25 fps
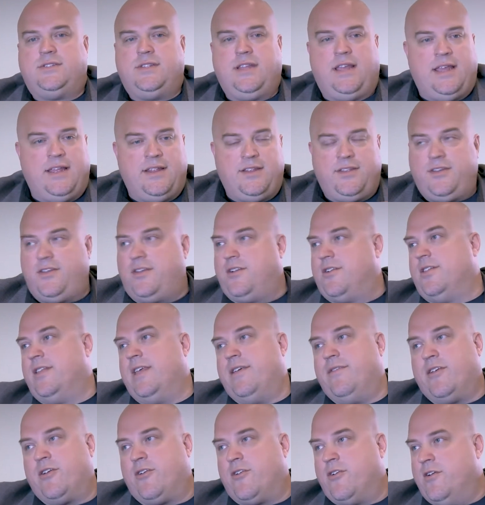into your
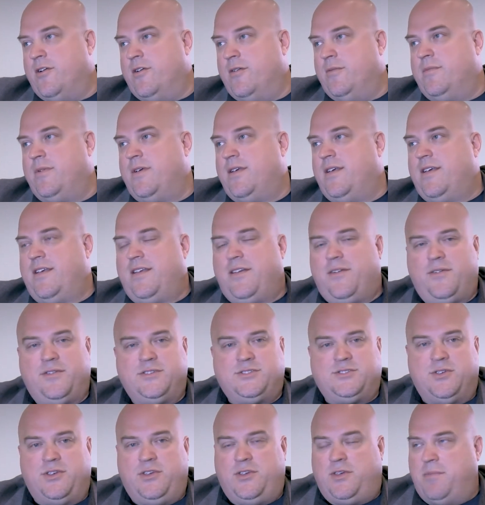living room
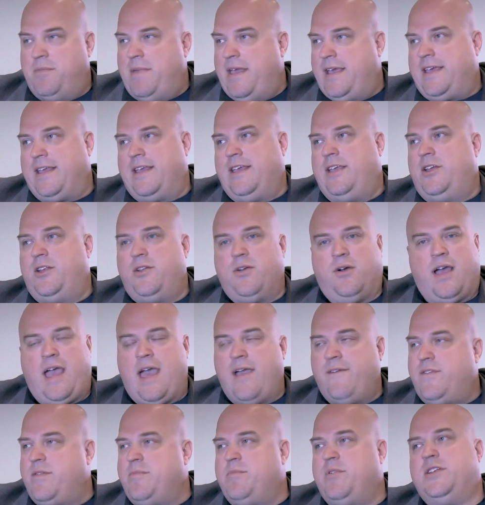so you can make it you know
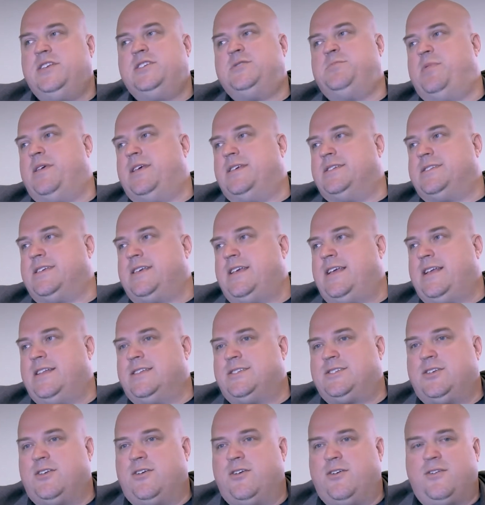everybody's busy and
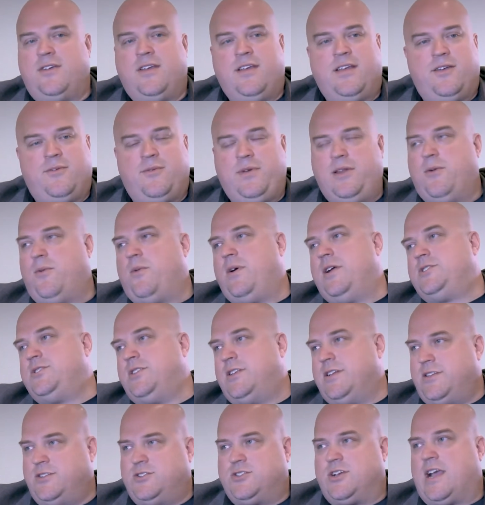so we don't want
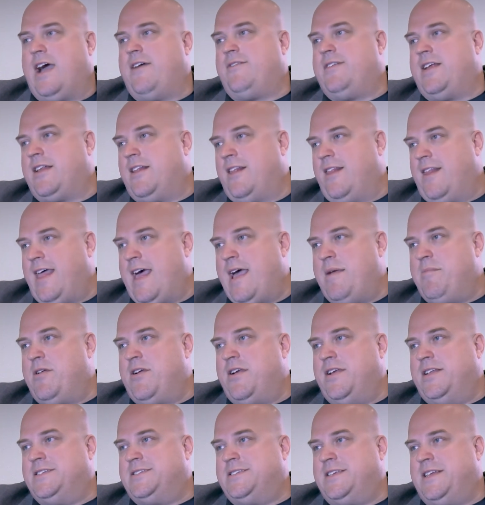you to drive down to the
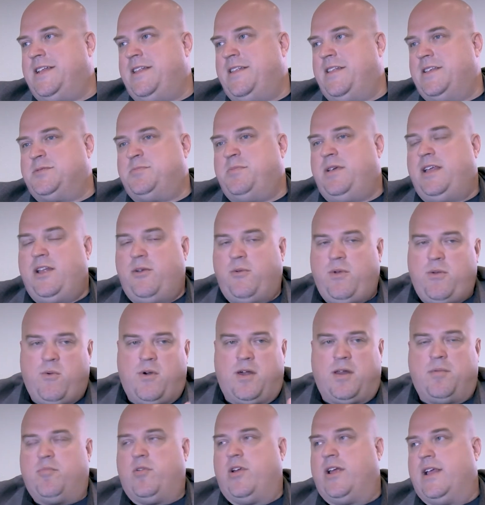library and sit in this meeting we
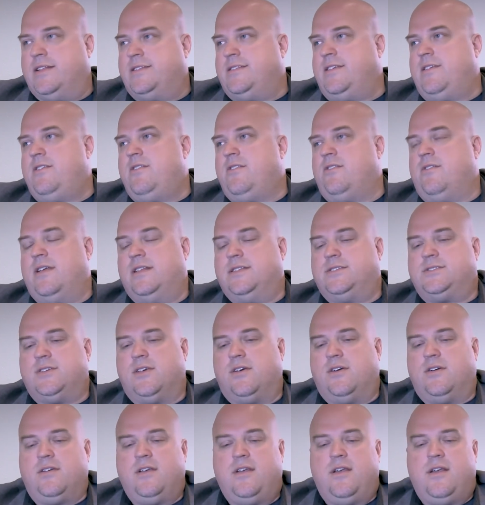want to bring it to you and
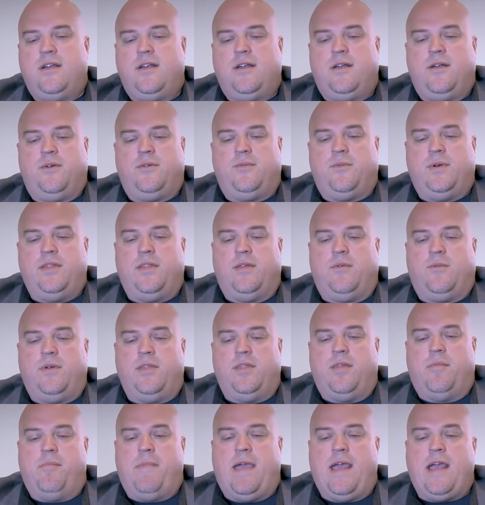so when the
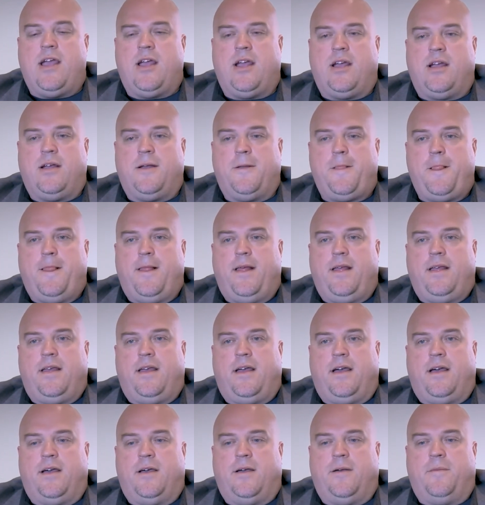when the mayor
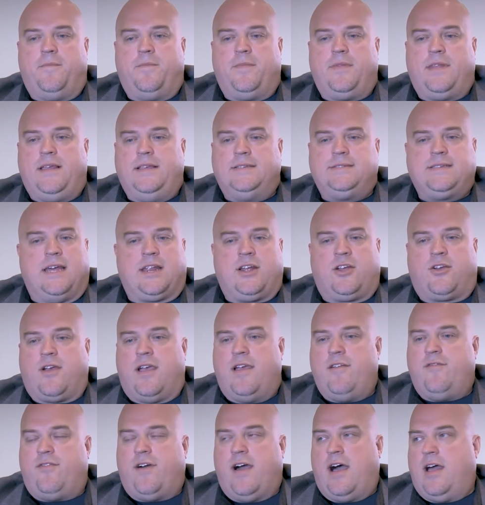um, he's got a
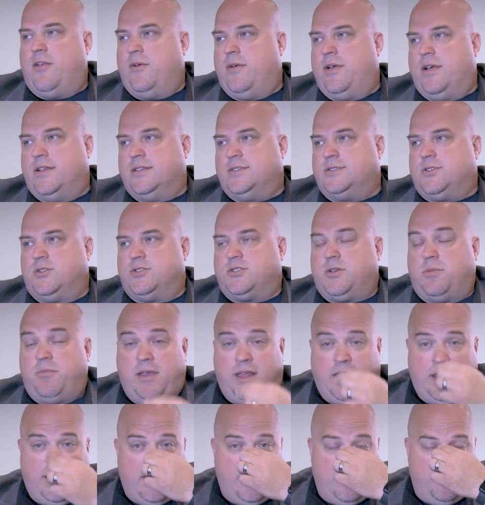great following on social
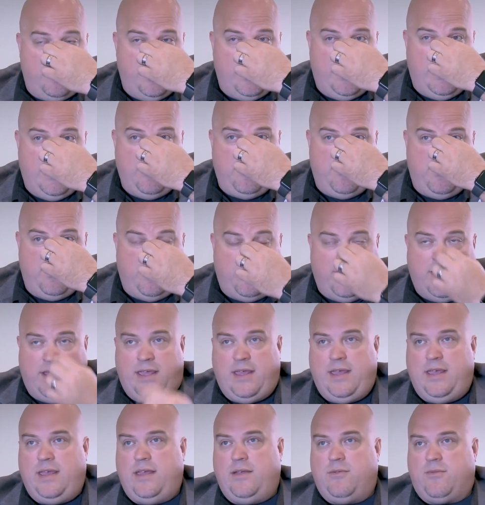media when he when
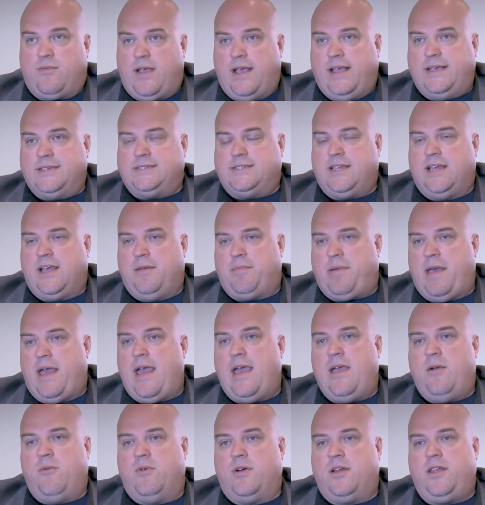he raised up
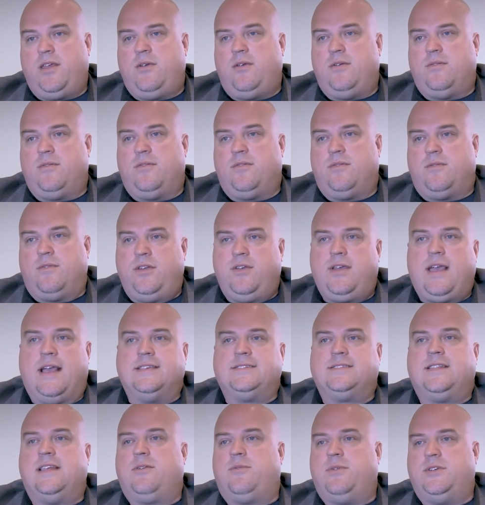hey what do you what do you
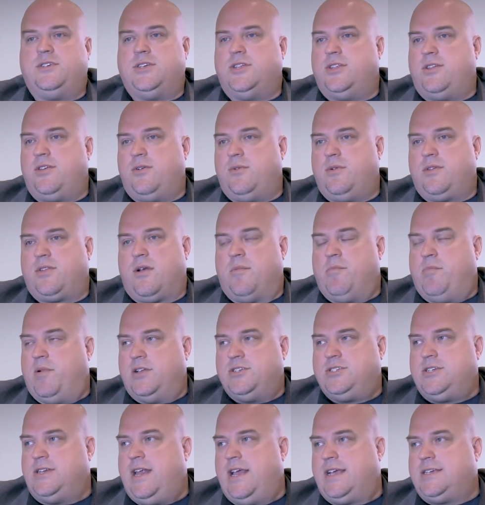guys think we should do with our
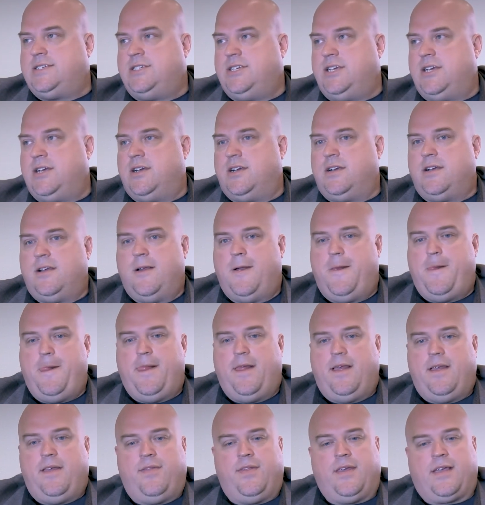budget next year
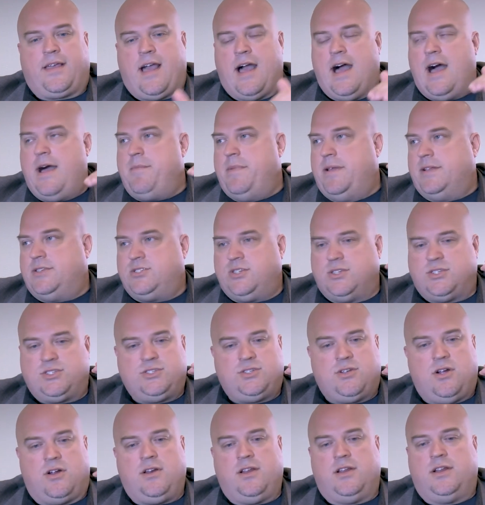the comments just
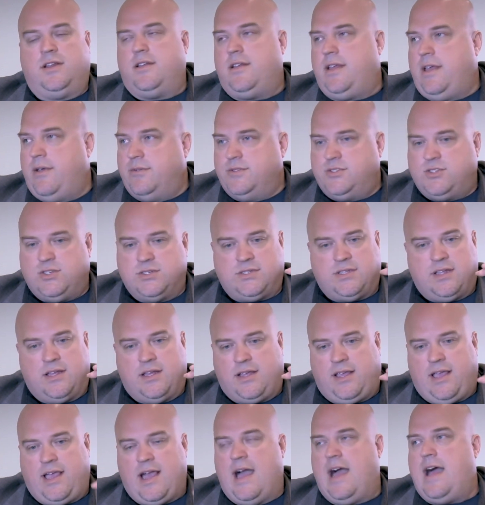started. It was just
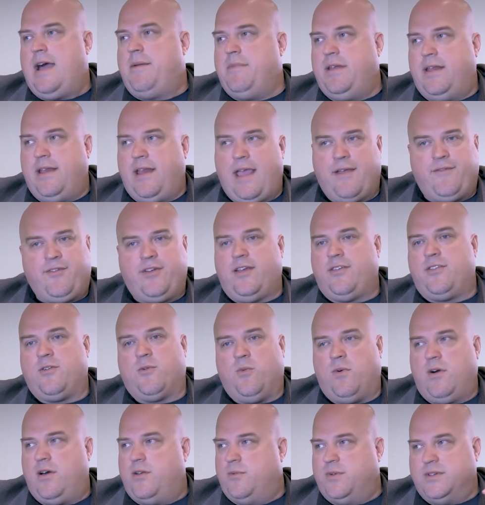a common. Every other
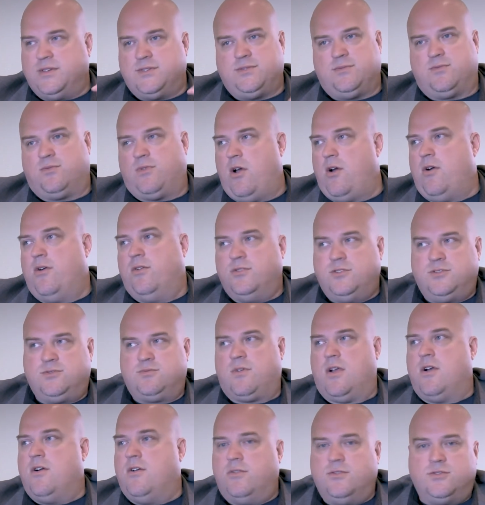one was roads,
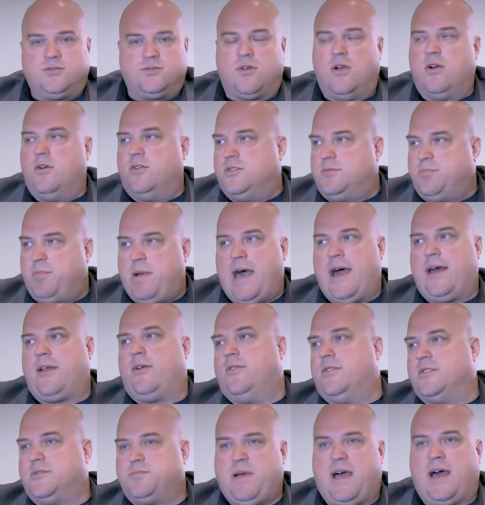roads, roads,
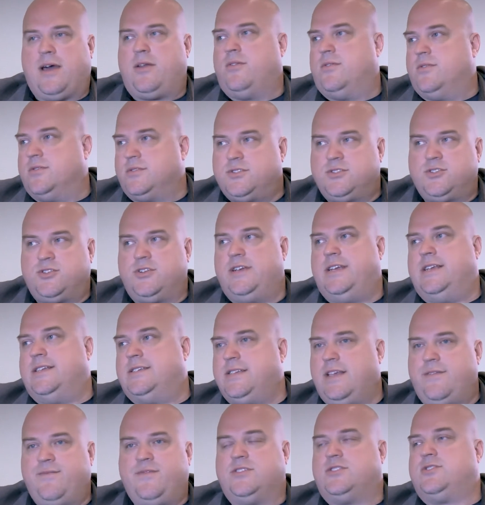potholes, potholes,
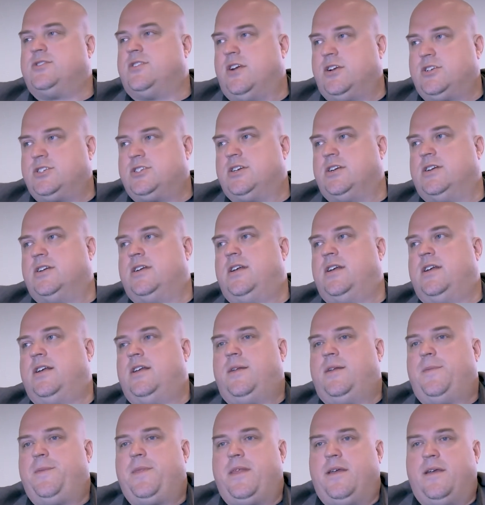streets, infrastructure.
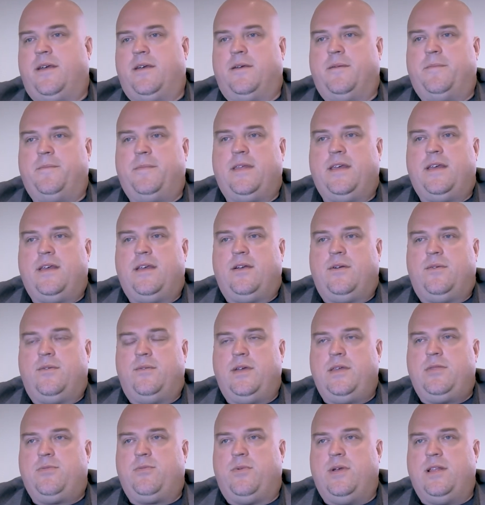Um,
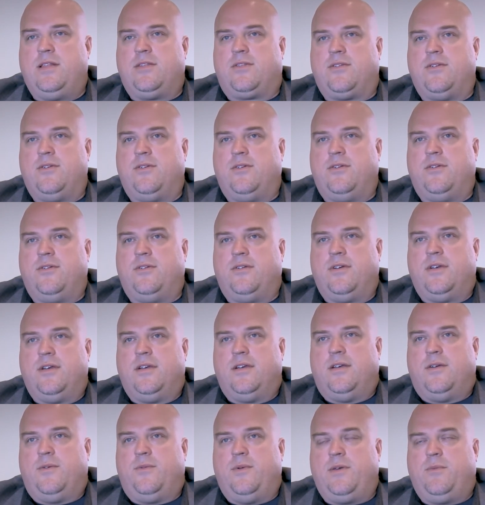we went through
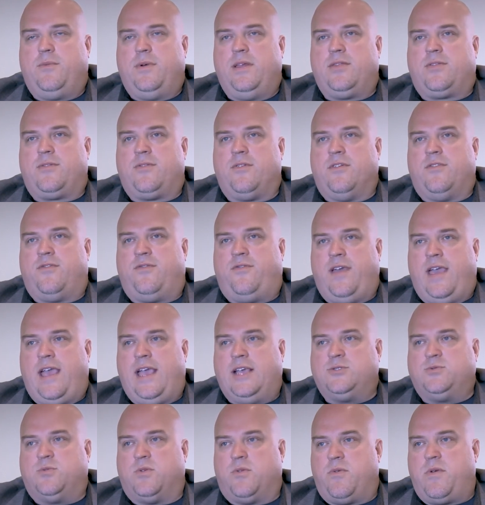we went through a
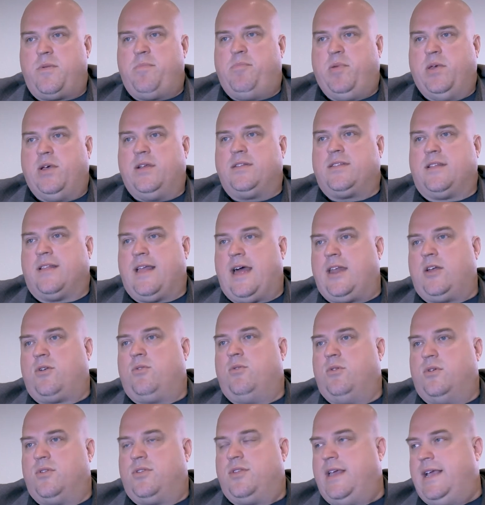phase where we built a lot of
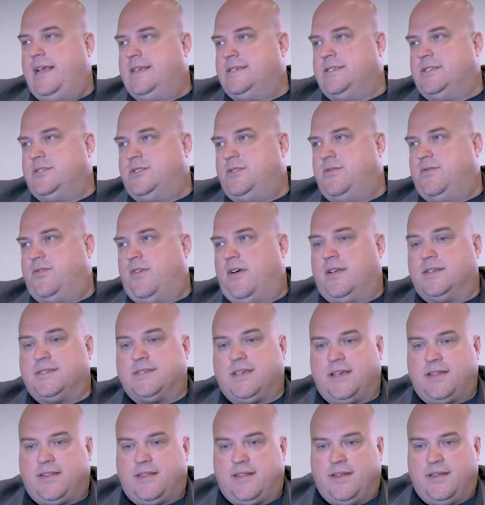cool things in Sioux Falls,
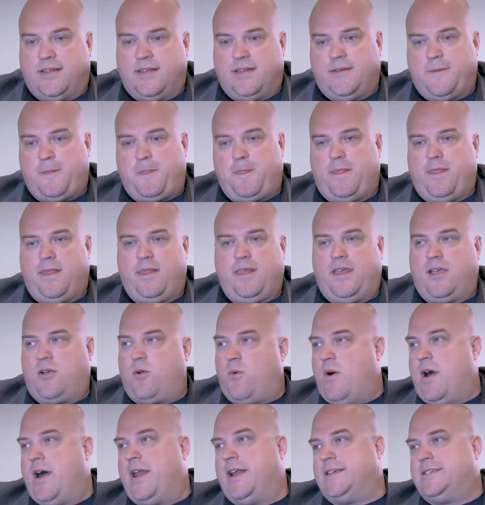like the the
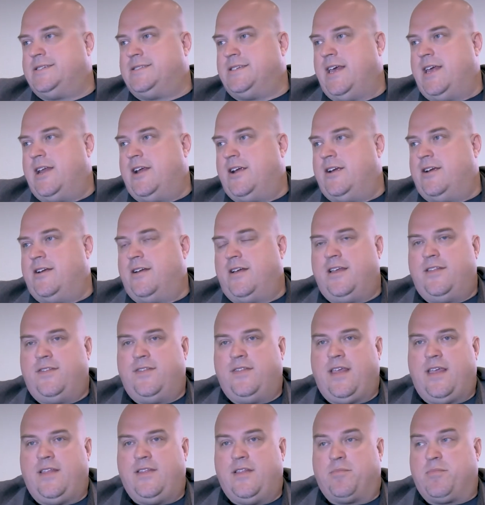aquatic center
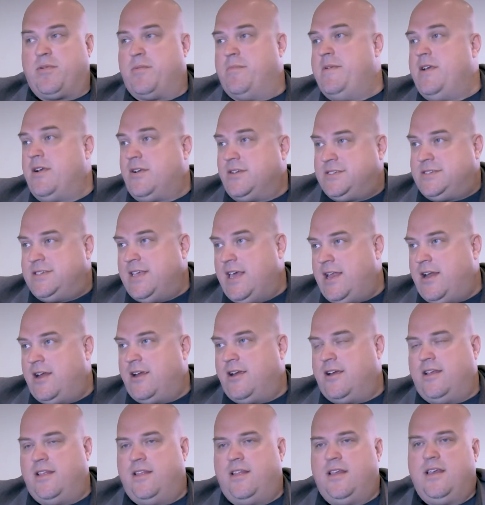and, and the premier
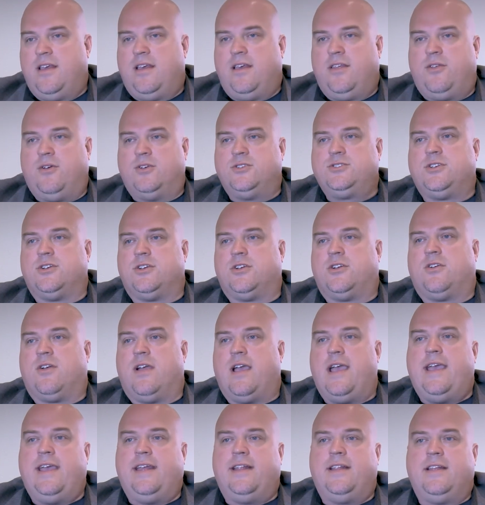center, and mm-hmm. those are
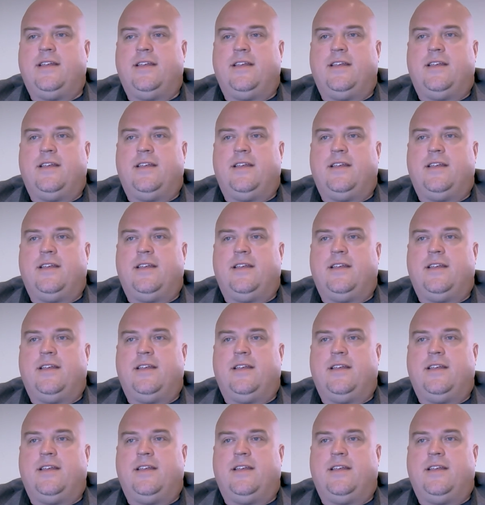great.